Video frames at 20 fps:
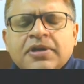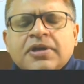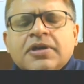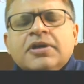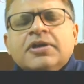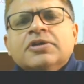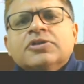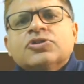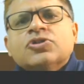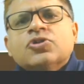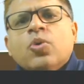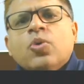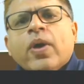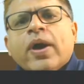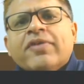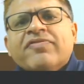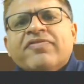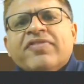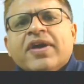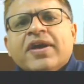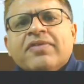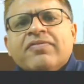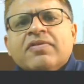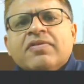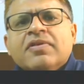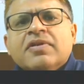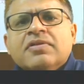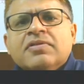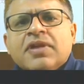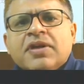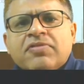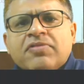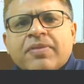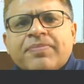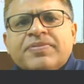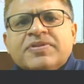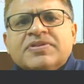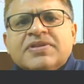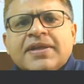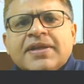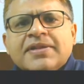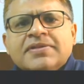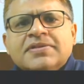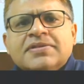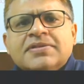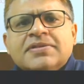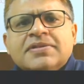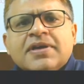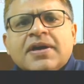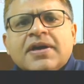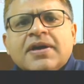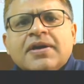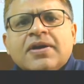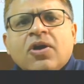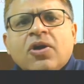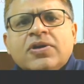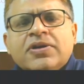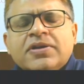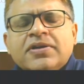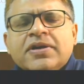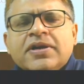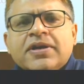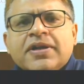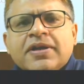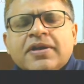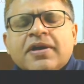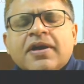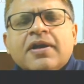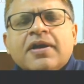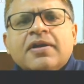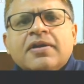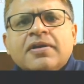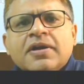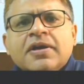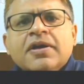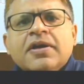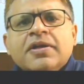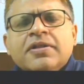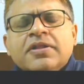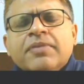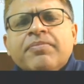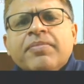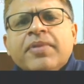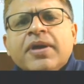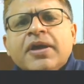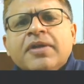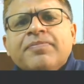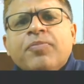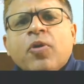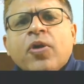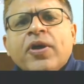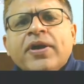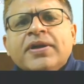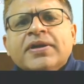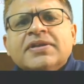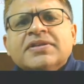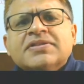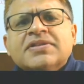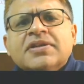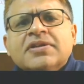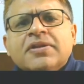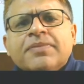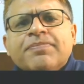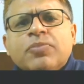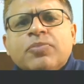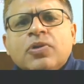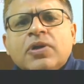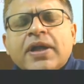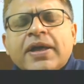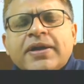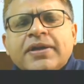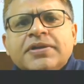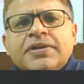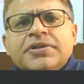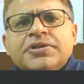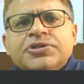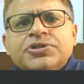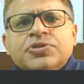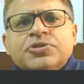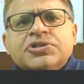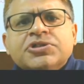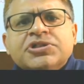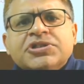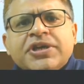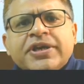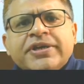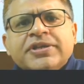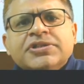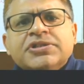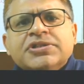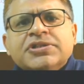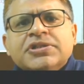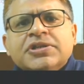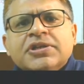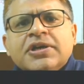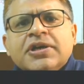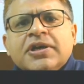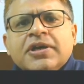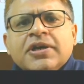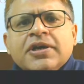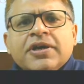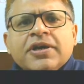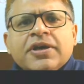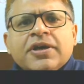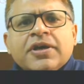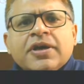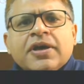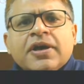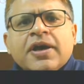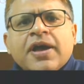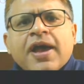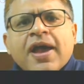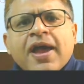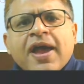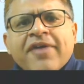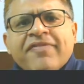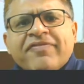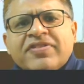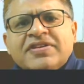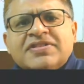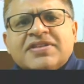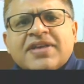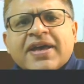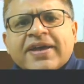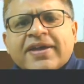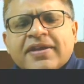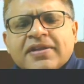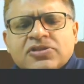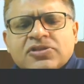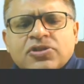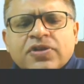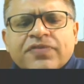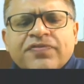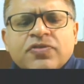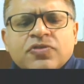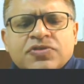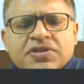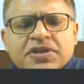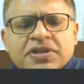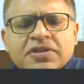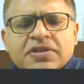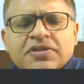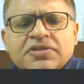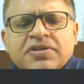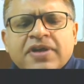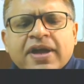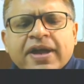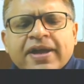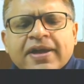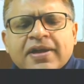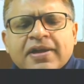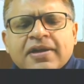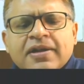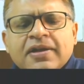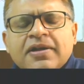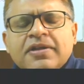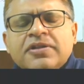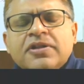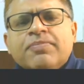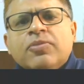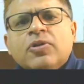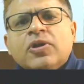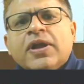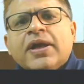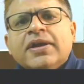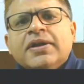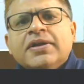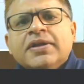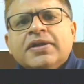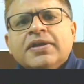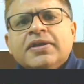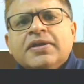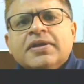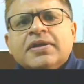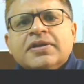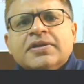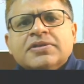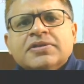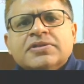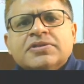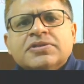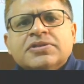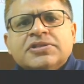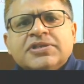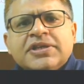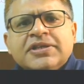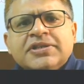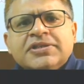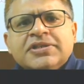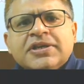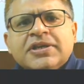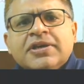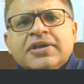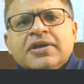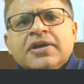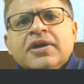square wave that represents alternating current. The main point is that the polarity should change every cycle. So if you see in the triangle, the polarity is changing,